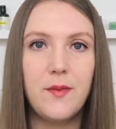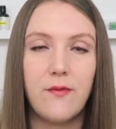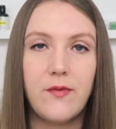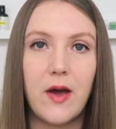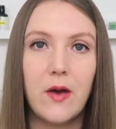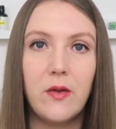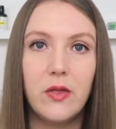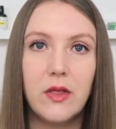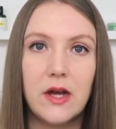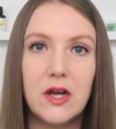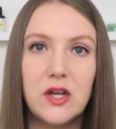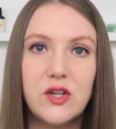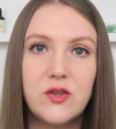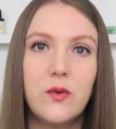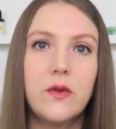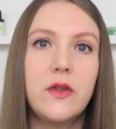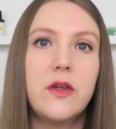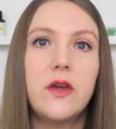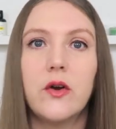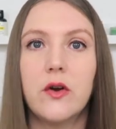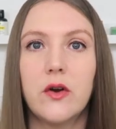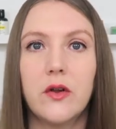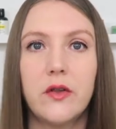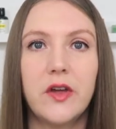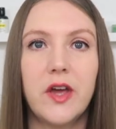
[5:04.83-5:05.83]
I found Lush
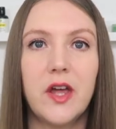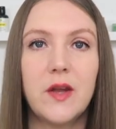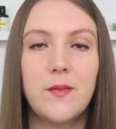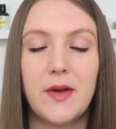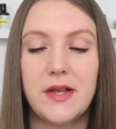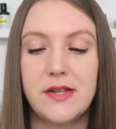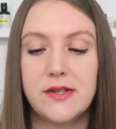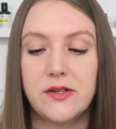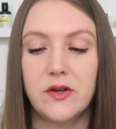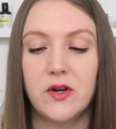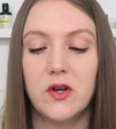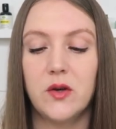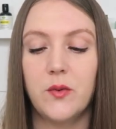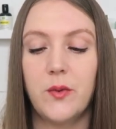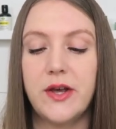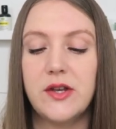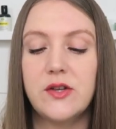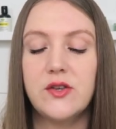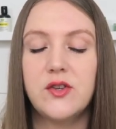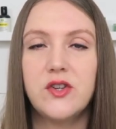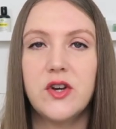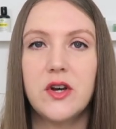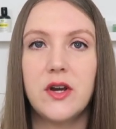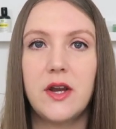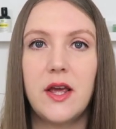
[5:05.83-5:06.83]
really early in my zero
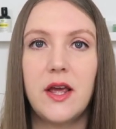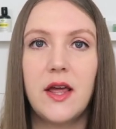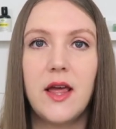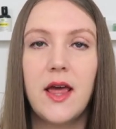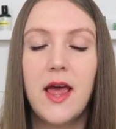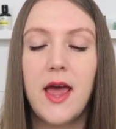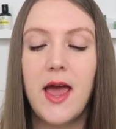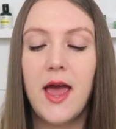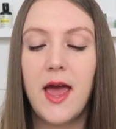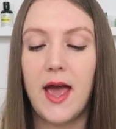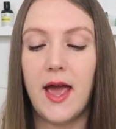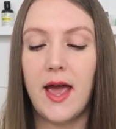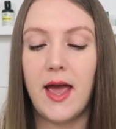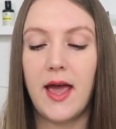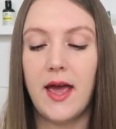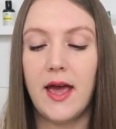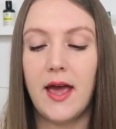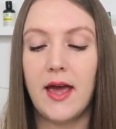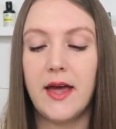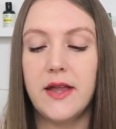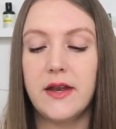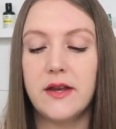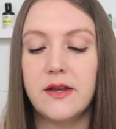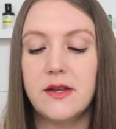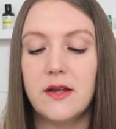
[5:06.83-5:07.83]
waste journey,
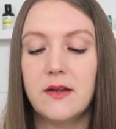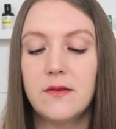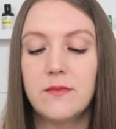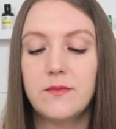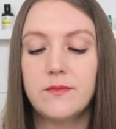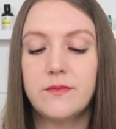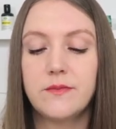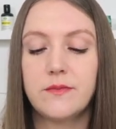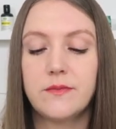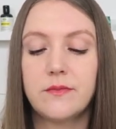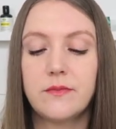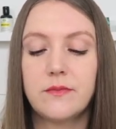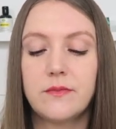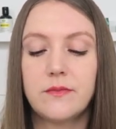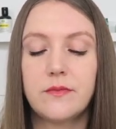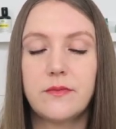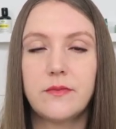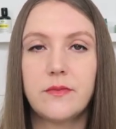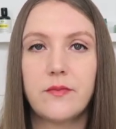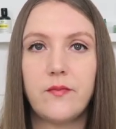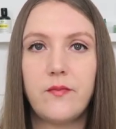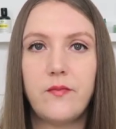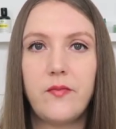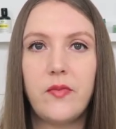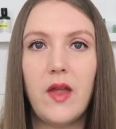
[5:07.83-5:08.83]
and
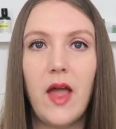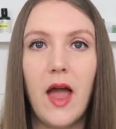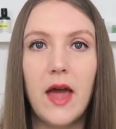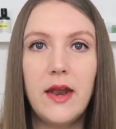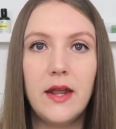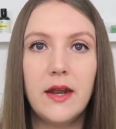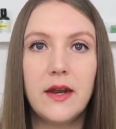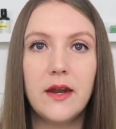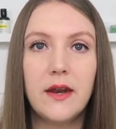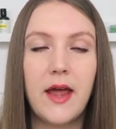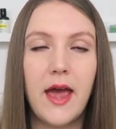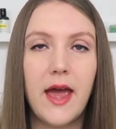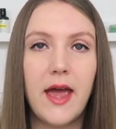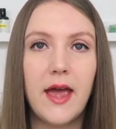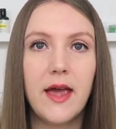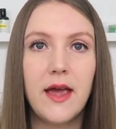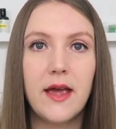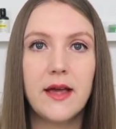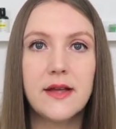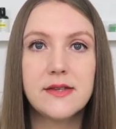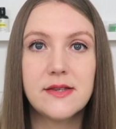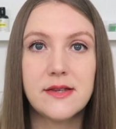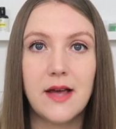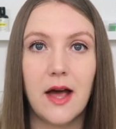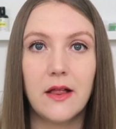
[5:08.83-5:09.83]
I needed
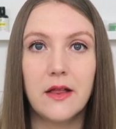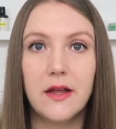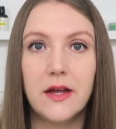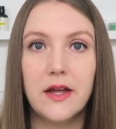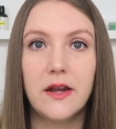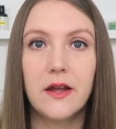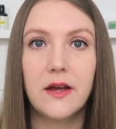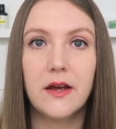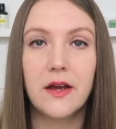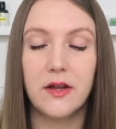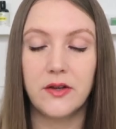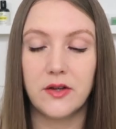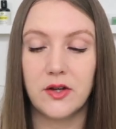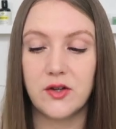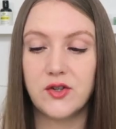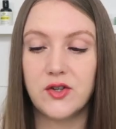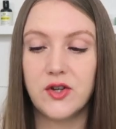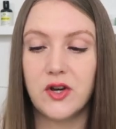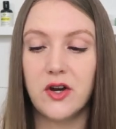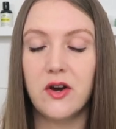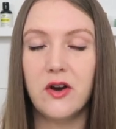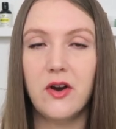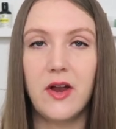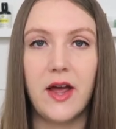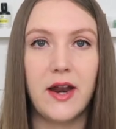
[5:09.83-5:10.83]
a salad
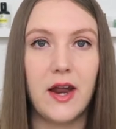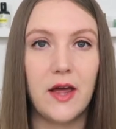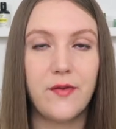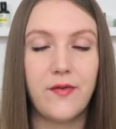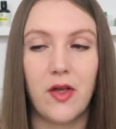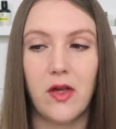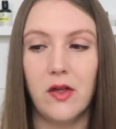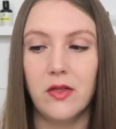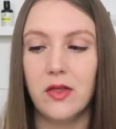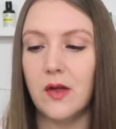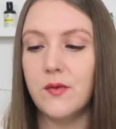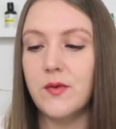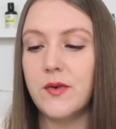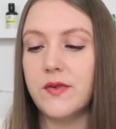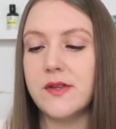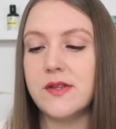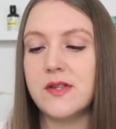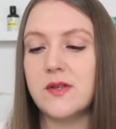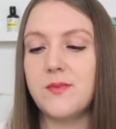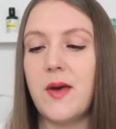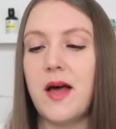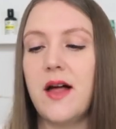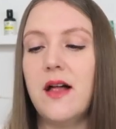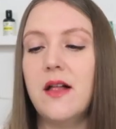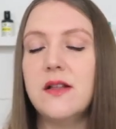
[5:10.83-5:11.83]
conditioner and I fell in love with the
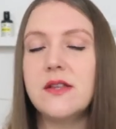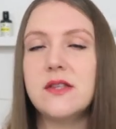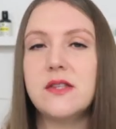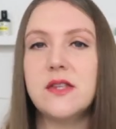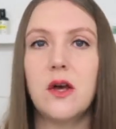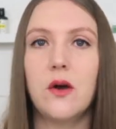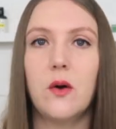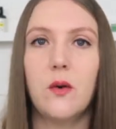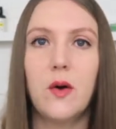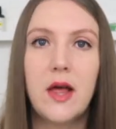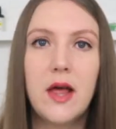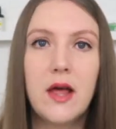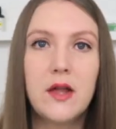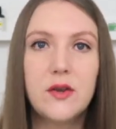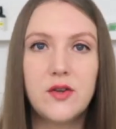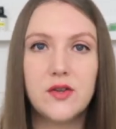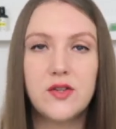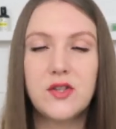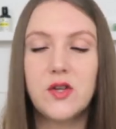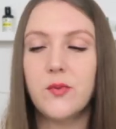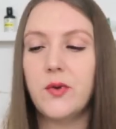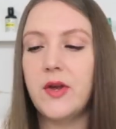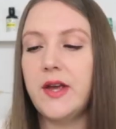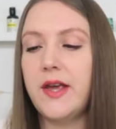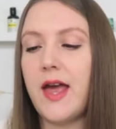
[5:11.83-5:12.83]
smell. So
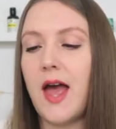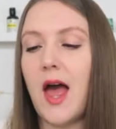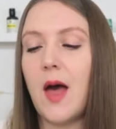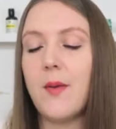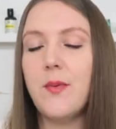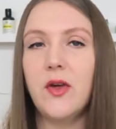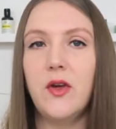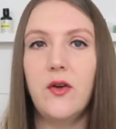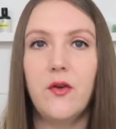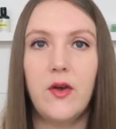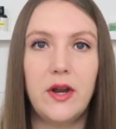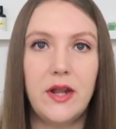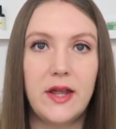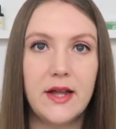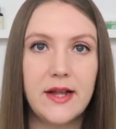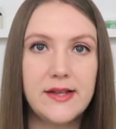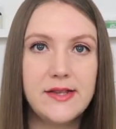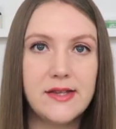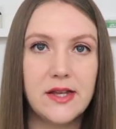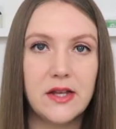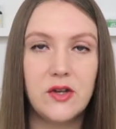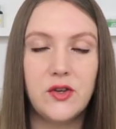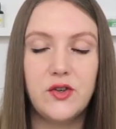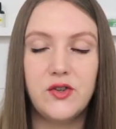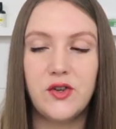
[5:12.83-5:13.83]
just to recap,
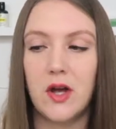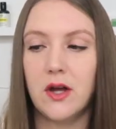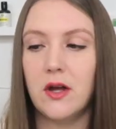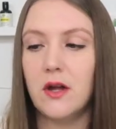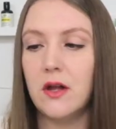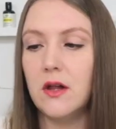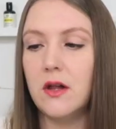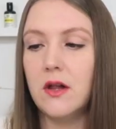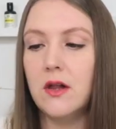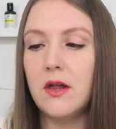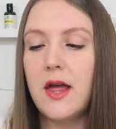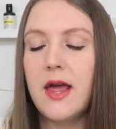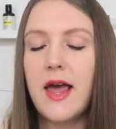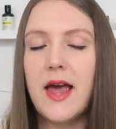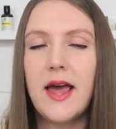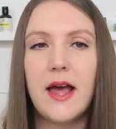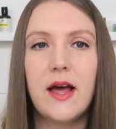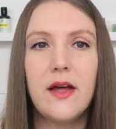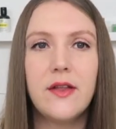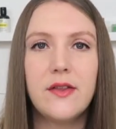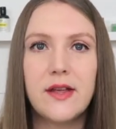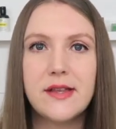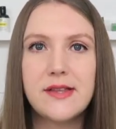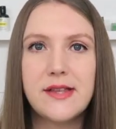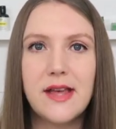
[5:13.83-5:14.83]
ingredients in jungle.
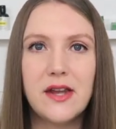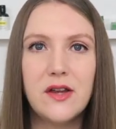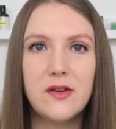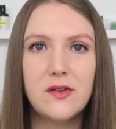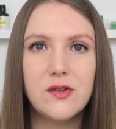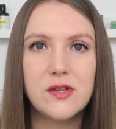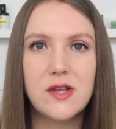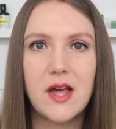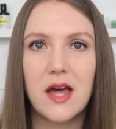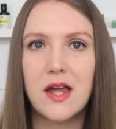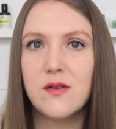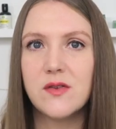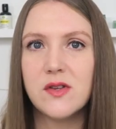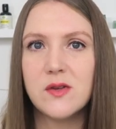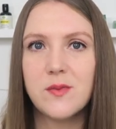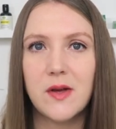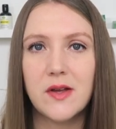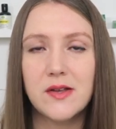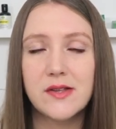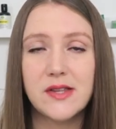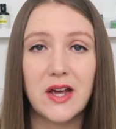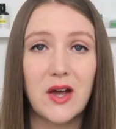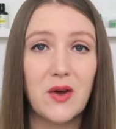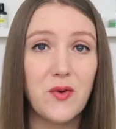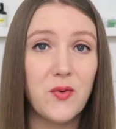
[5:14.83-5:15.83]
As I said, it just kind of
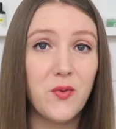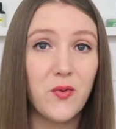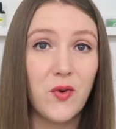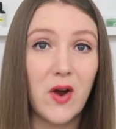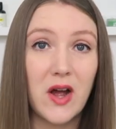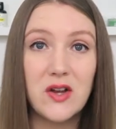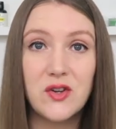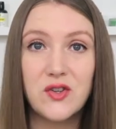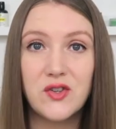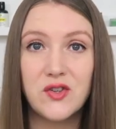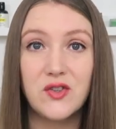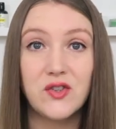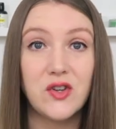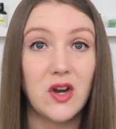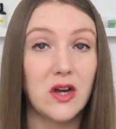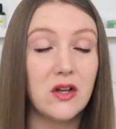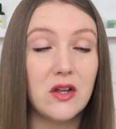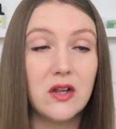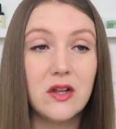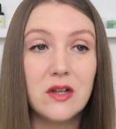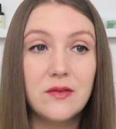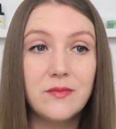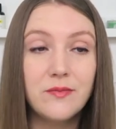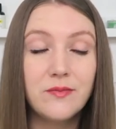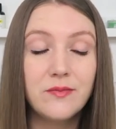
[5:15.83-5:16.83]
smells like a fresh
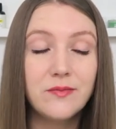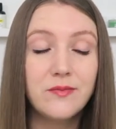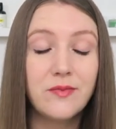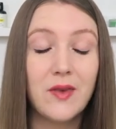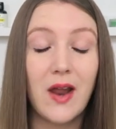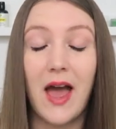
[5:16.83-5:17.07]
jungle.